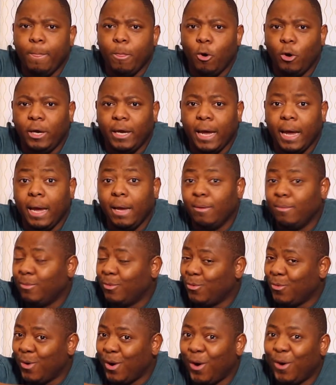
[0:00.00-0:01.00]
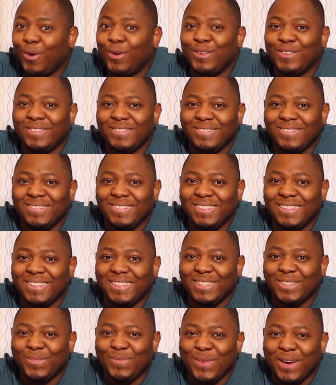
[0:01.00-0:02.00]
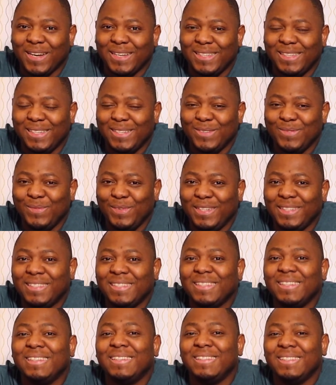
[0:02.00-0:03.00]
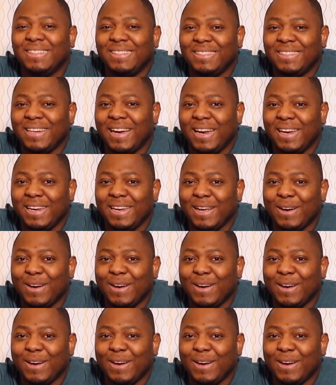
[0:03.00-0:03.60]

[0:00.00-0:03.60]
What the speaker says: Okay, well, this is Maxilimite signing